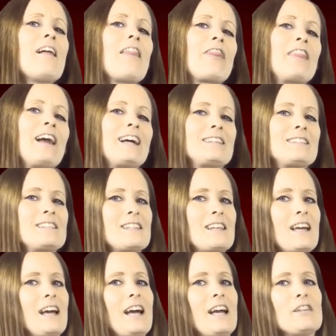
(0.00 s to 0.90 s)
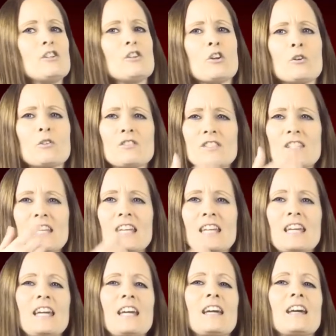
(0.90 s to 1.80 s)
That's, uh, you know,
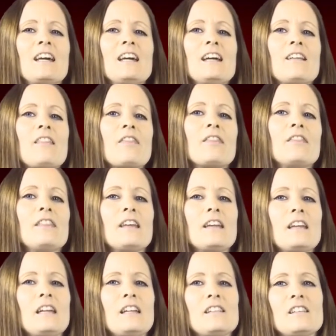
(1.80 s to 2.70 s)
seeking the,